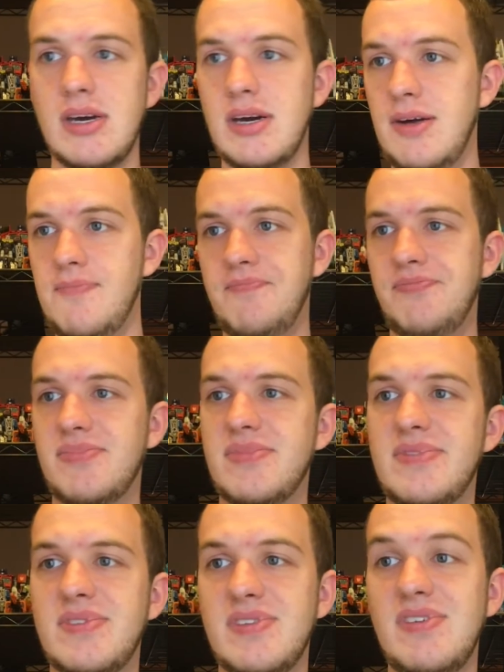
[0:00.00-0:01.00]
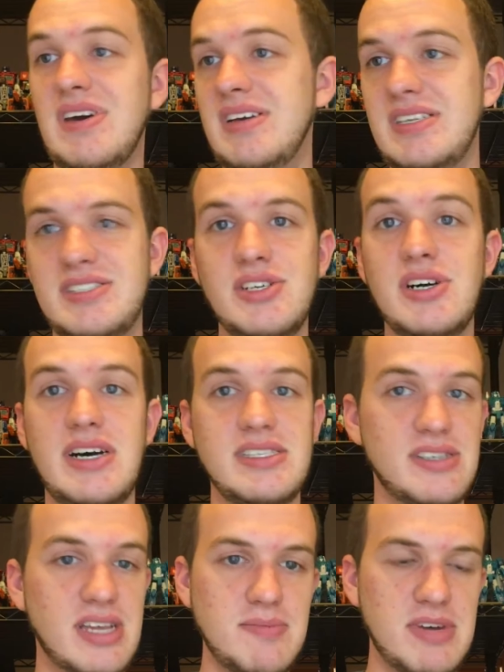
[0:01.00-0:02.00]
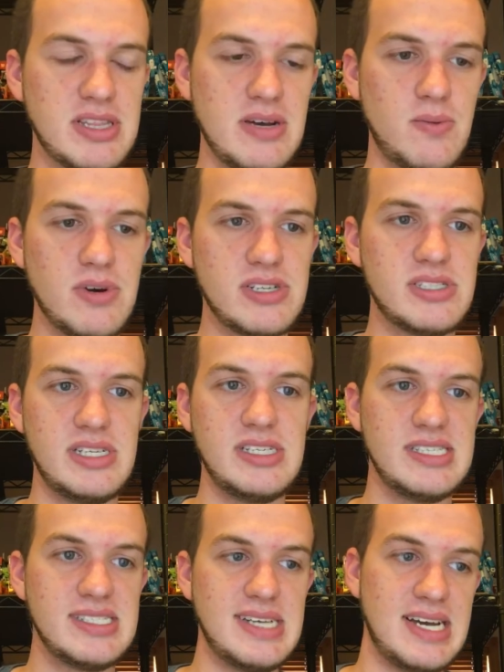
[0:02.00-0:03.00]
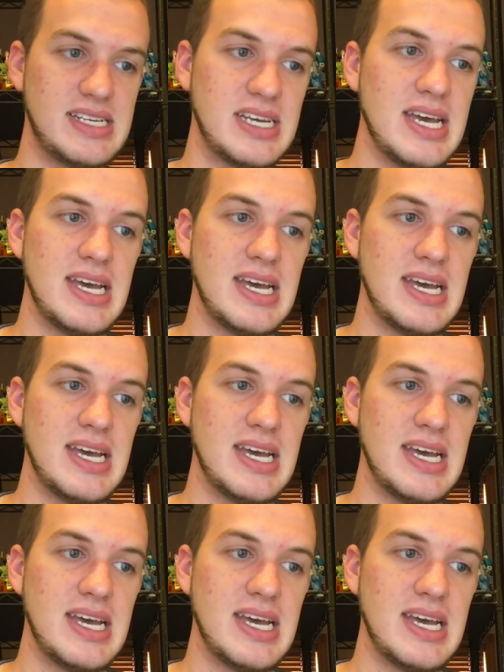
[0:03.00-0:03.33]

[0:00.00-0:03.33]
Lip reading: it still has a gimmick that works and does not